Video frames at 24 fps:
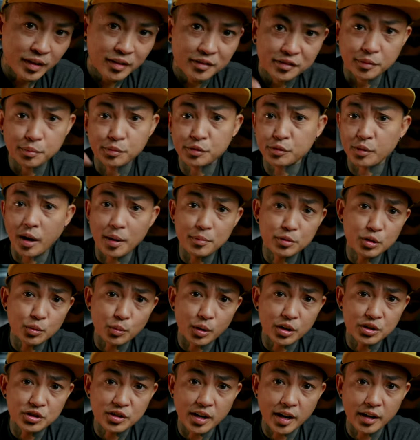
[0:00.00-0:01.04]
subscribe to
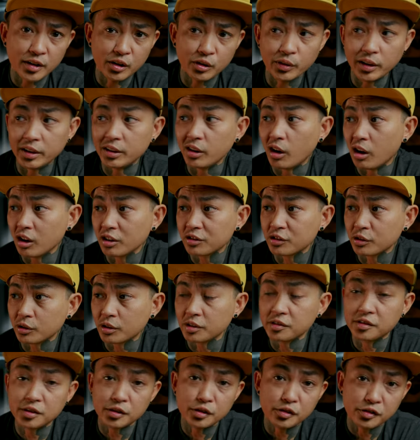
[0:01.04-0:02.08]
our channel, and also
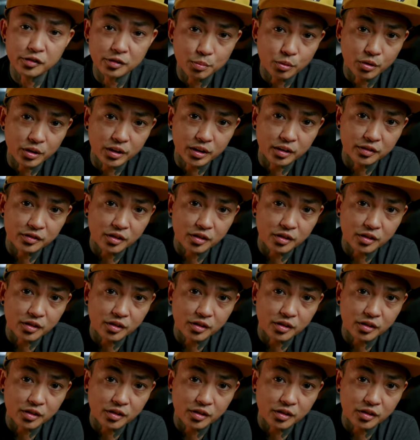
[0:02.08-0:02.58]
consider supporting